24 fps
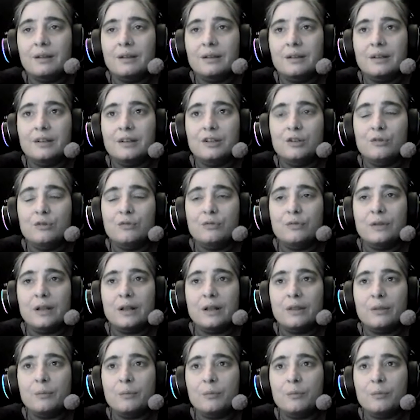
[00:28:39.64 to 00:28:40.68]
Can you feel
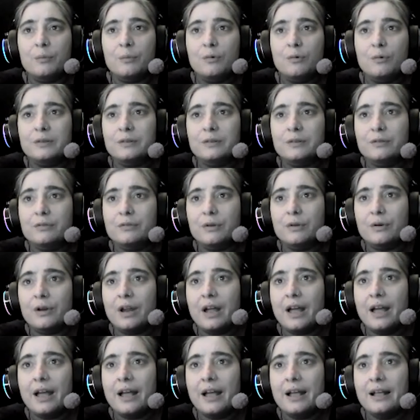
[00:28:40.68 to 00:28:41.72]
the movement of your
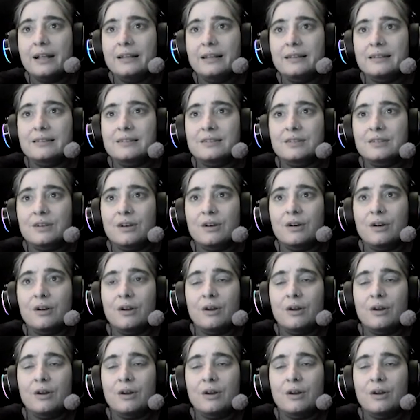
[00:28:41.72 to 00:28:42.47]
head as a